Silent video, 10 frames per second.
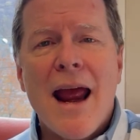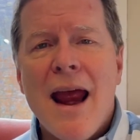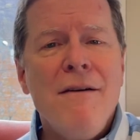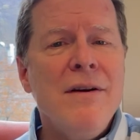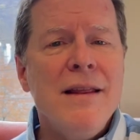
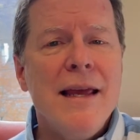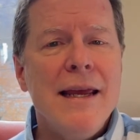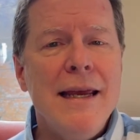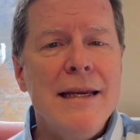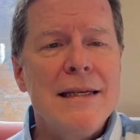
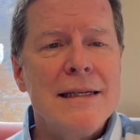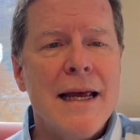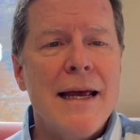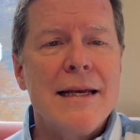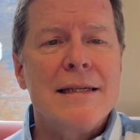everything he
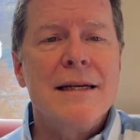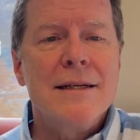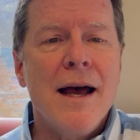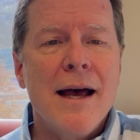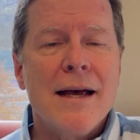says and
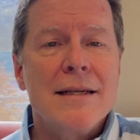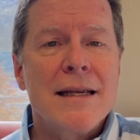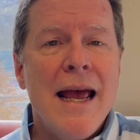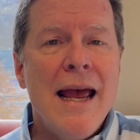does